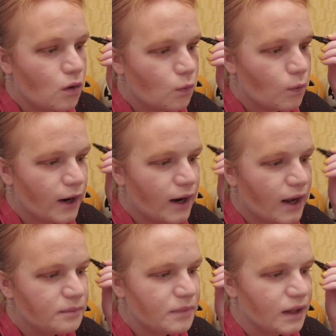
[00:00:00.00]
where it
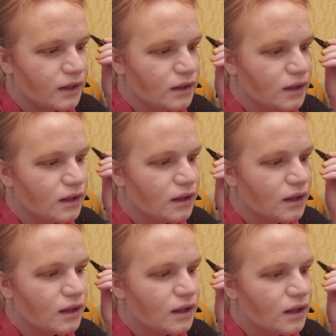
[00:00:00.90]
had been,
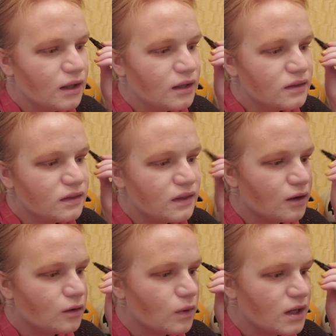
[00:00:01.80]

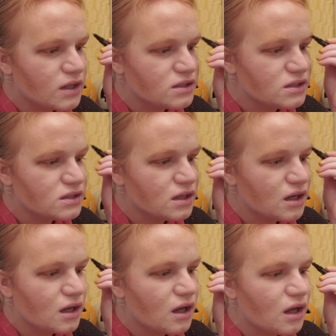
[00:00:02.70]
there was
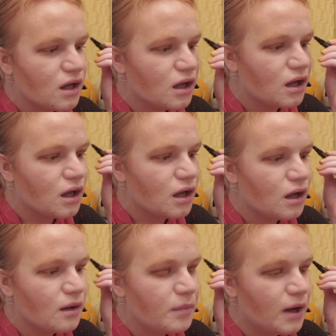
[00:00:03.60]

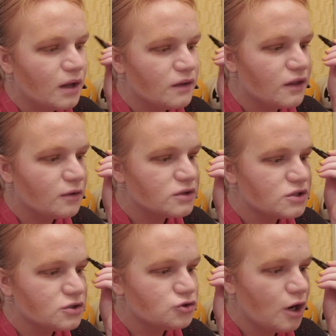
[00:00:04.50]

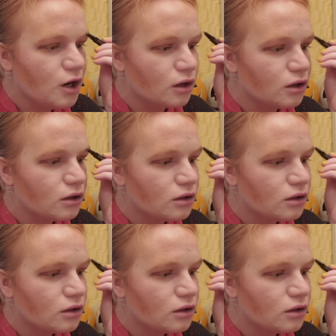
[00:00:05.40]
a trunk.